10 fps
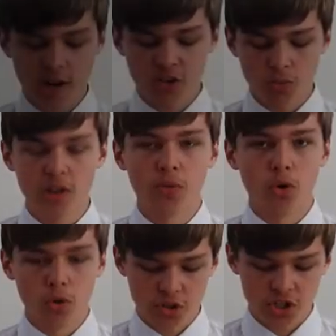reason why the
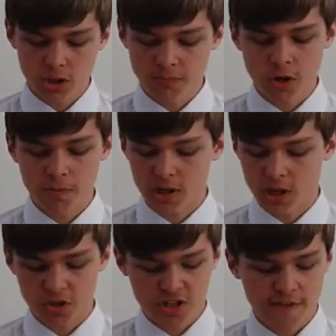war was so
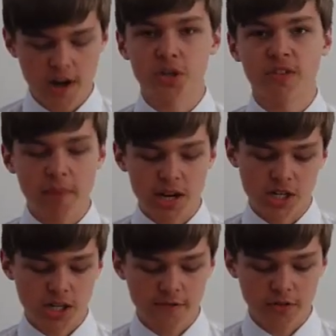unpopular was the factor of
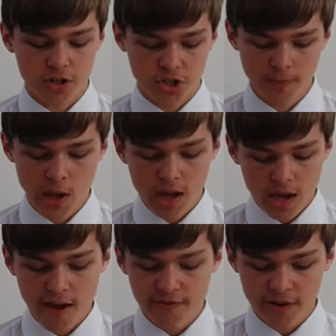media coverage.
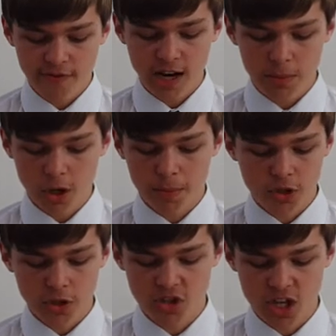At every available
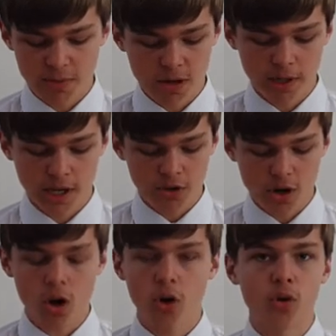opportunity, the public had the
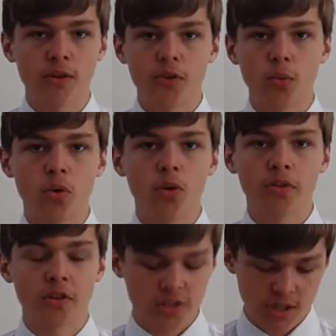horror of the war
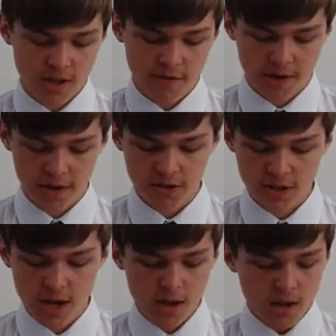thrust in their face.
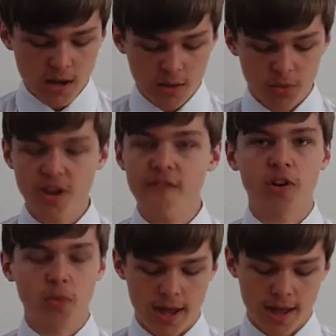It was
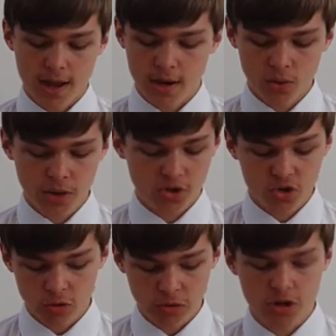everywhere, and all they
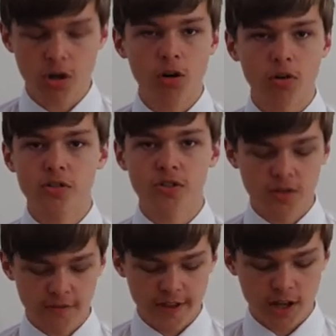saw was the horrors
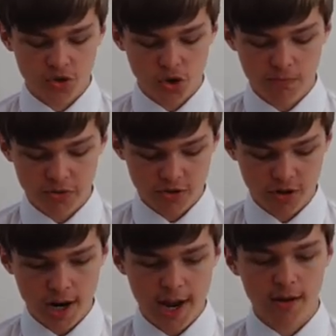of their troops
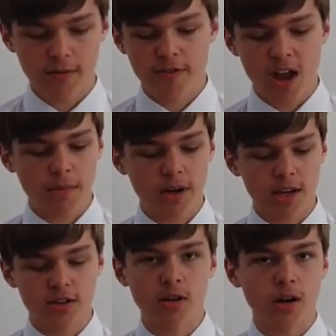dying,
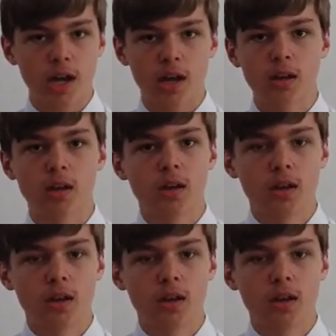families dying,